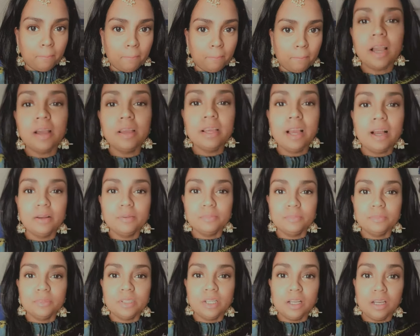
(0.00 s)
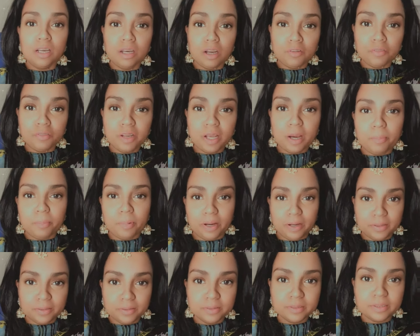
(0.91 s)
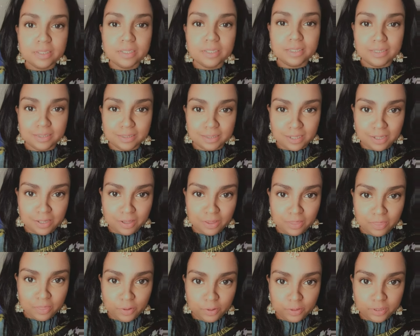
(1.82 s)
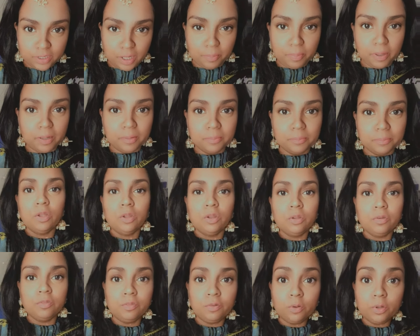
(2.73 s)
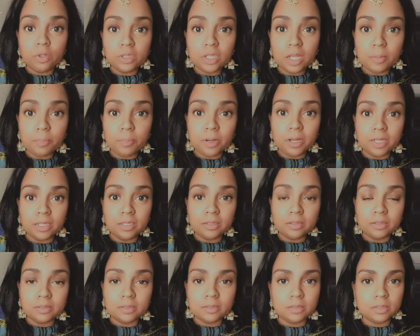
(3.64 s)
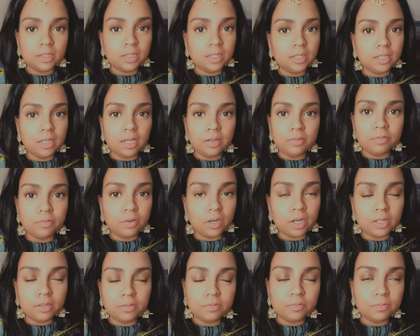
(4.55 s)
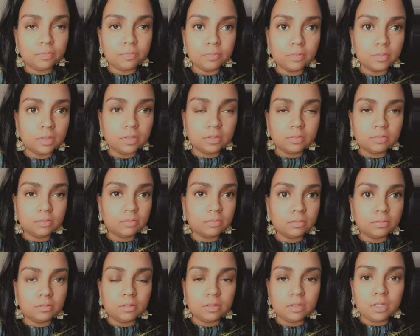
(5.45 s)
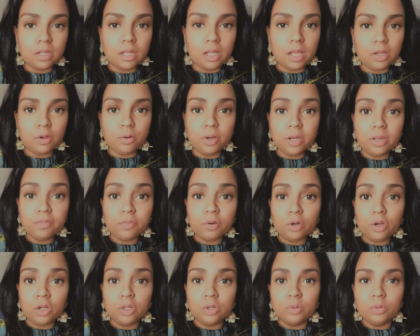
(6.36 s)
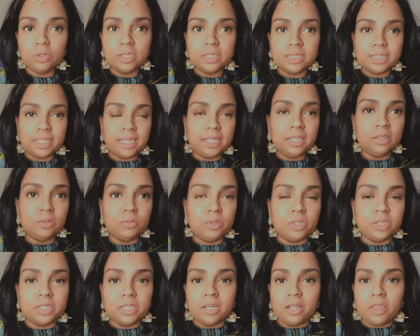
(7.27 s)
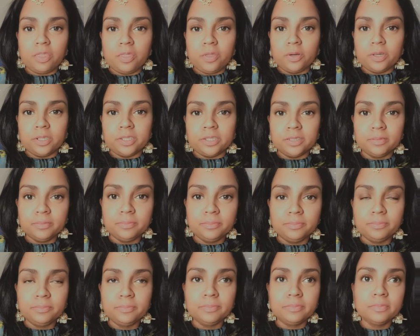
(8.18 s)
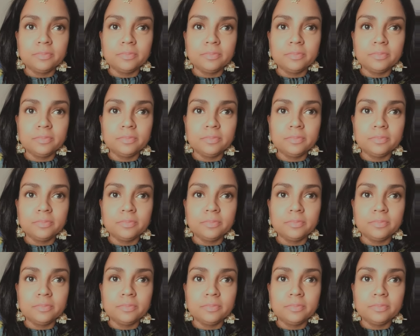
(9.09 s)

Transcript: Yeah, Lovely Appa is the third Appa. The fourth Appa, see, I already forgot who the second was and the third. The